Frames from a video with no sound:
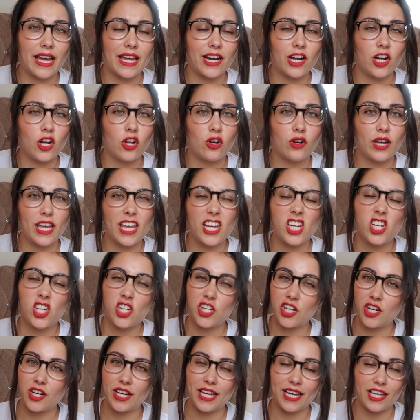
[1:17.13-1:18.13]
and
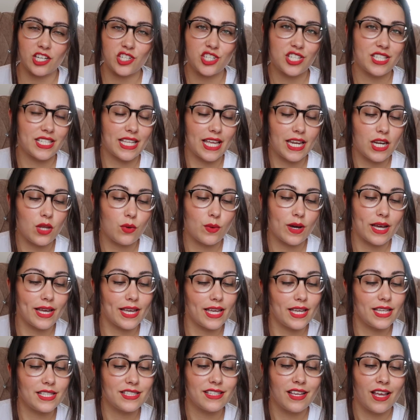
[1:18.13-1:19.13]
longish eyelashes
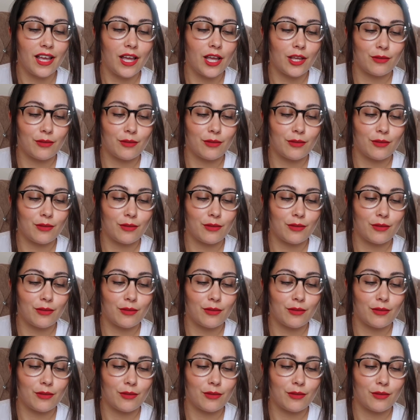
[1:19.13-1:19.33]
anyways,